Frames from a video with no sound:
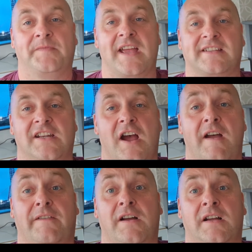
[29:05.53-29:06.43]
That's going to
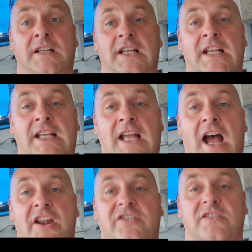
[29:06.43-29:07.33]
have a
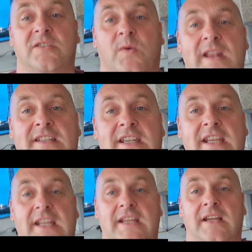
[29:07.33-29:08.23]

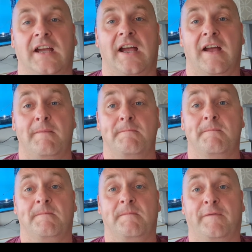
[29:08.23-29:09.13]
120
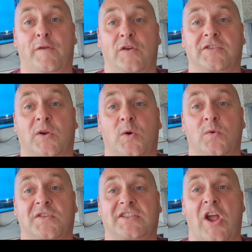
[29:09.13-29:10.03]
foot
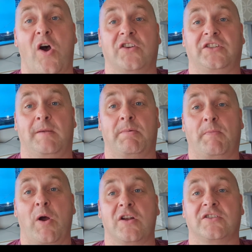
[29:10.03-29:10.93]
tall Starship
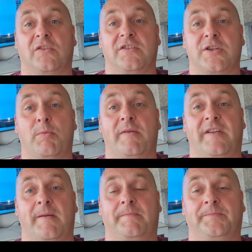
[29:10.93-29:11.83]
perched on the top of
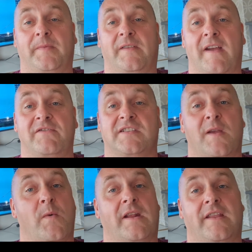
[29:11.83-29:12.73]
it. If you haven't
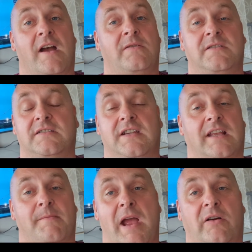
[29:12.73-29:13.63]
seen one of those,
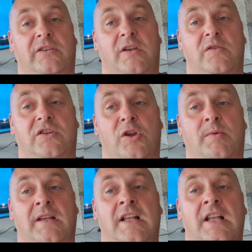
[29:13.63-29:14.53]
check them out on YouTube.
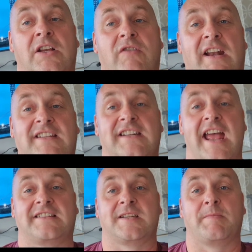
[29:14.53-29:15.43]
Credit to
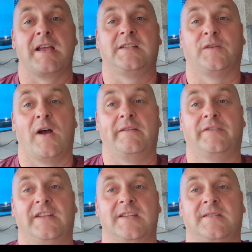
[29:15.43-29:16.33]
NASA Spaceflight
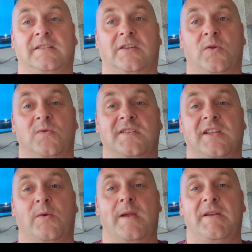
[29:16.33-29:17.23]
for this cool
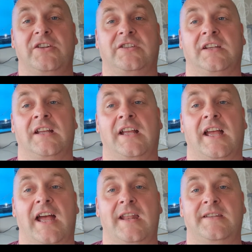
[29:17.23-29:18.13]
still image
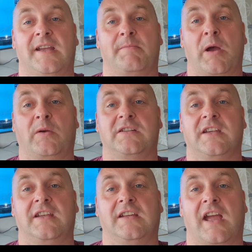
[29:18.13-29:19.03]
and Boca
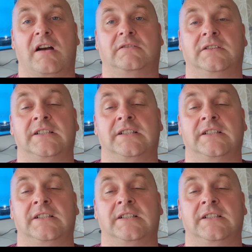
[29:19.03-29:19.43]
Chica gal.